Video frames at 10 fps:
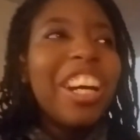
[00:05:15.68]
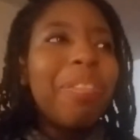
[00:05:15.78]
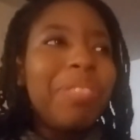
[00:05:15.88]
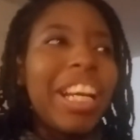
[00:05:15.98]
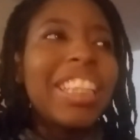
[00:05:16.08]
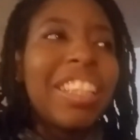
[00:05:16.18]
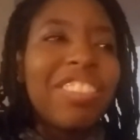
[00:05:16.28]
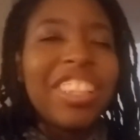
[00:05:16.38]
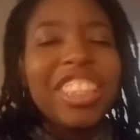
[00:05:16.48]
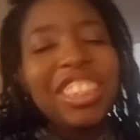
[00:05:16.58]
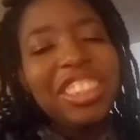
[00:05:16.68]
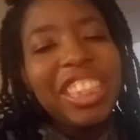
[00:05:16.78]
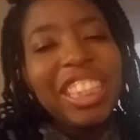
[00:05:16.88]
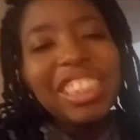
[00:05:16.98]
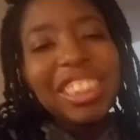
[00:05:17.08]
and I hope you guys have a good New
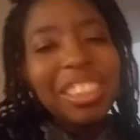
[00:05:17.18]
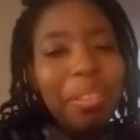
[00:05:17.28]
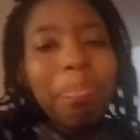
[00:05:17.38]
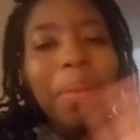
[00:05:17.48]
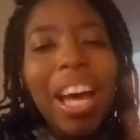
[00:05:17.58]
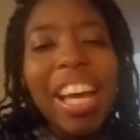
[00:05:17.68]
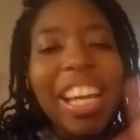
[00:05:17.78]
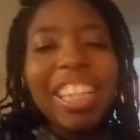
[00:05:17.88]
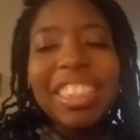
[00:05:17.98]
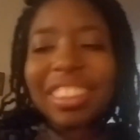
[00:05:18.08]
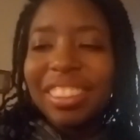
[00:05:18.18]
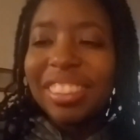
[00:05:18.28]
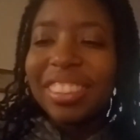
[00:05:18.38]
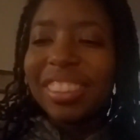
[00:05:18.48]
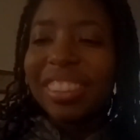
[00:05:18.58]
Year's. Bye.